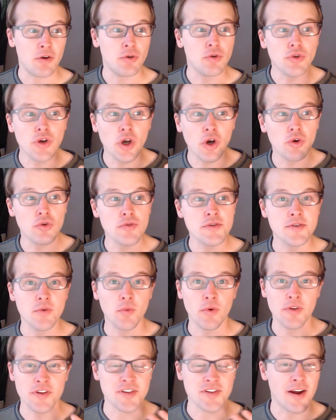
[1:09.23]
Who knows
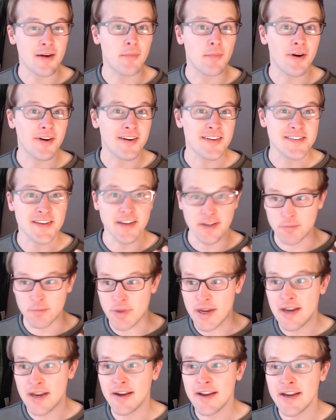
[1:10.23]
where the stock market's going to
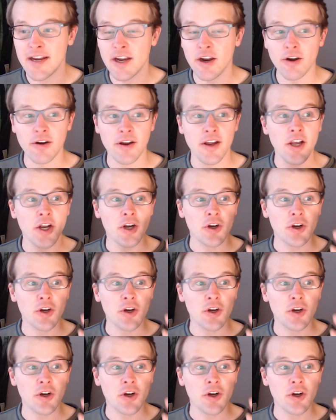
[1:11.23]
be in a year?